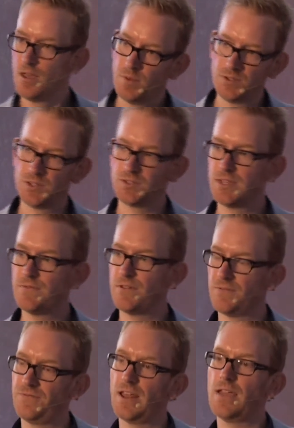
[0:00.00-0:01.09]
but just to give you
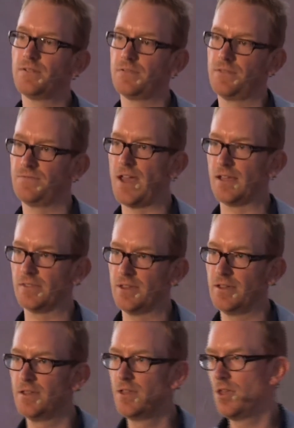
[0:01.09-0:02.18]
a flavour of the fact
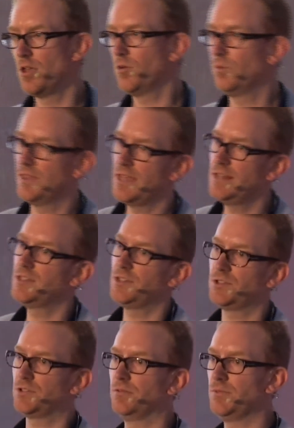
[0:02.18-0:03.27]
that within
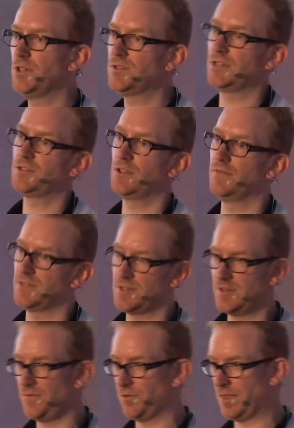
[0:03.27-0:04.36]
digital music
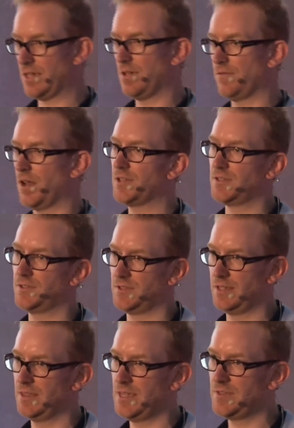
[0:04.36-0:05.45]
services, if you're thinking of
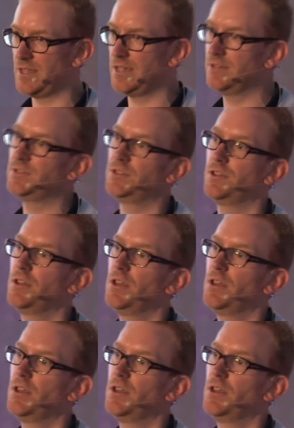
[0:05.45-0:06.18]
licensing these things